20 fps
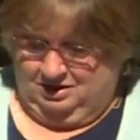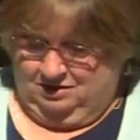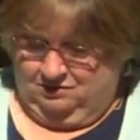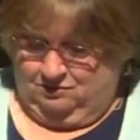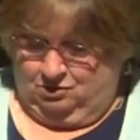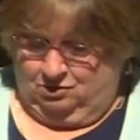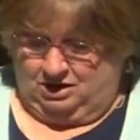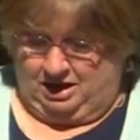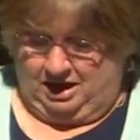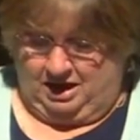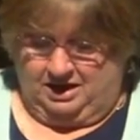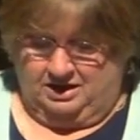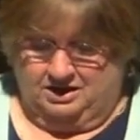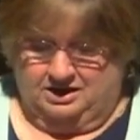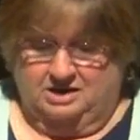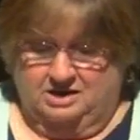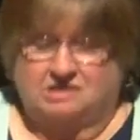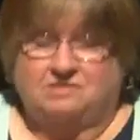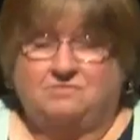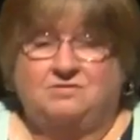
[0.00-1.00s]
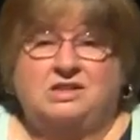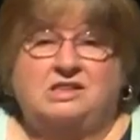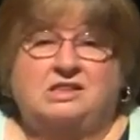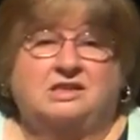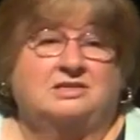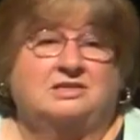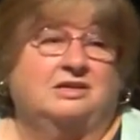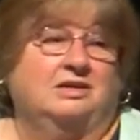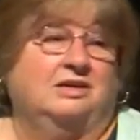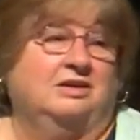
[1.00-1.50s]
for God has
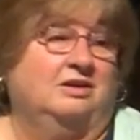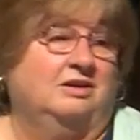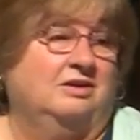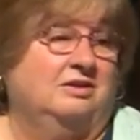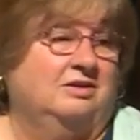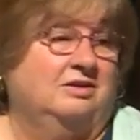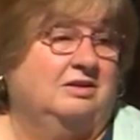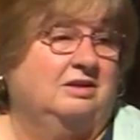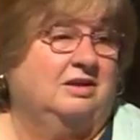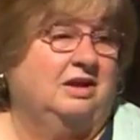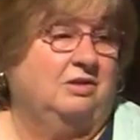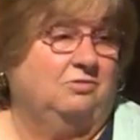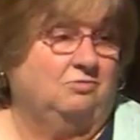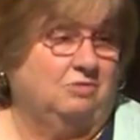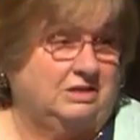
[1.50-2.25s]
visited and